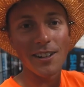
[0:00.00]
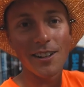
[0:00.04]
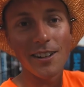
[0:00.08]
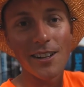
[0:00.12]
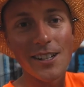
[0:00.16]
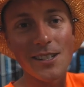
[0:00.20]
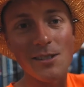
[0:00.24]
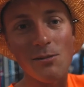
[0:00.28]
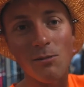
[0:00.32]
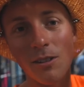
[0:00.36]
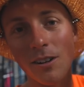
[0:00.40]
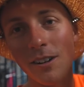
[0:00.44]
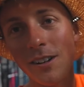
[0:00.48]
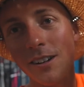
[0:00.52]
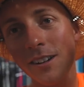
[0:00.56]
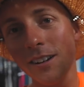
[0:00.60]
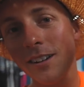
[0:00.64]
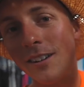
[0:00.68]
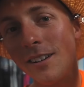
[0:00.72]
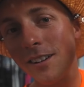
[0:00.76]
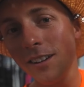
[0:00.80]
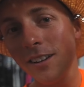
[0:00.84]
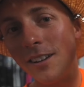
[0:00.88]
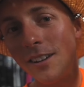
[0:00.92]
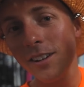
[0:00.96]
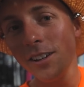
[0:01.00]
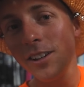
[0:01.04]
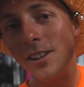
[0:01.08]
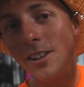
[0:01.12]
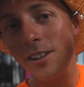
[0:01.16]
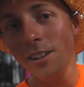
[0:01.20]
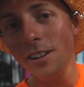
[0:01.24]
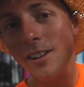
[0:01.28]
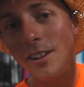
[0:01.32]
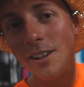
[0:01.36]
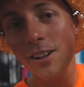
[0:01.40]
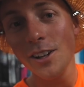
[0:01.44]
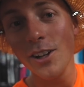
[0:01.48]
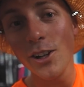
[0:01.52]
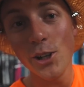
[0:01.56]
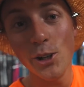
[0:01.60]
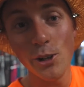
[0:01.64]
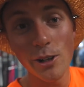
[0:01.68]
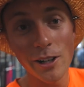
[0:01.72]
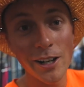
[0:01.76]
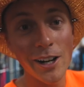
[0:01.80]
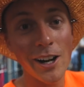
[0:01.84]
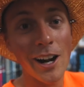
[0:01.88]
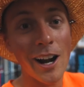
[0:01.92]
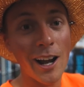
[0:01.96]
to this one.
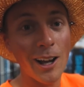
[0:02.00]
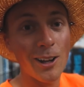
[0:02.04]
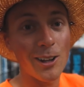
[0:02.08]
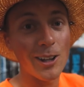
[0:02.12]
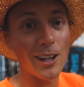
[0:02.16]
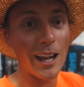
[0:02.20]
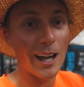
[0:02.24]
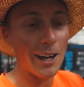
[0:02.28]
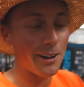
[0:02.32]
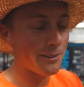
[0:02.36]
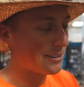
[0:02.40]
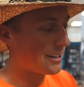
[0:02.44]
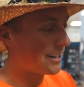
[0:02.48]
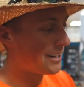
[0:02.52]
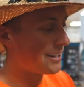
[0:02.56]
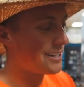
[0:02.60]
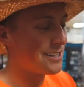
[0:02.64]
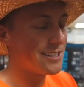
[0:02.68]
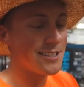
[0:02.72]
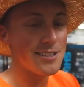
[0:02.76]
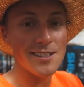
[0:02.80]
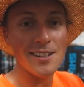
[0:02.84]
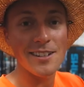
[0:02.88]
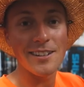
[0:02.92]
You hear how loud That's that is?